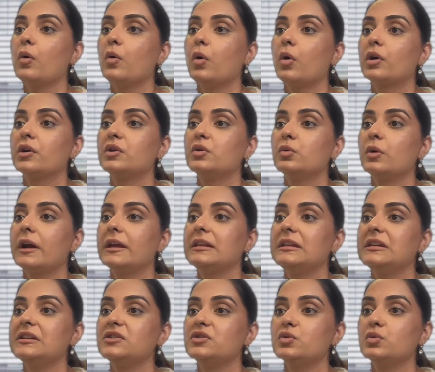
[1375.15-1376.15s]
or do I
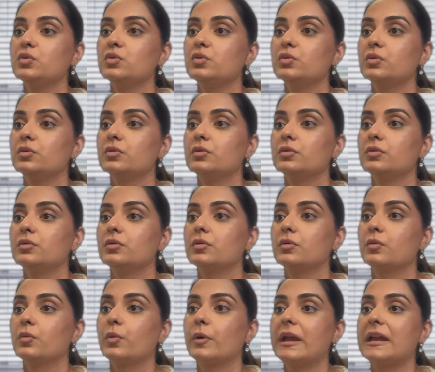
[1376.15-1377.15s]
need to
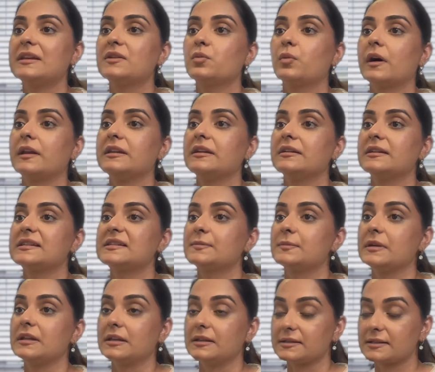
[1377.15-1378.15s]
wait 1 year
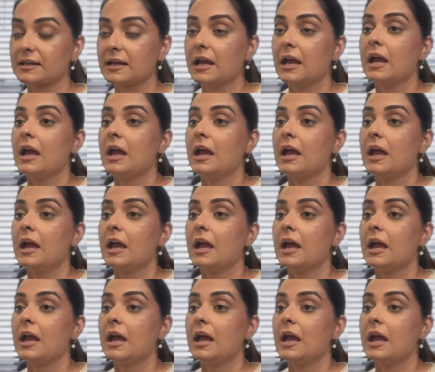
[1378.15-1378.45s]
experience?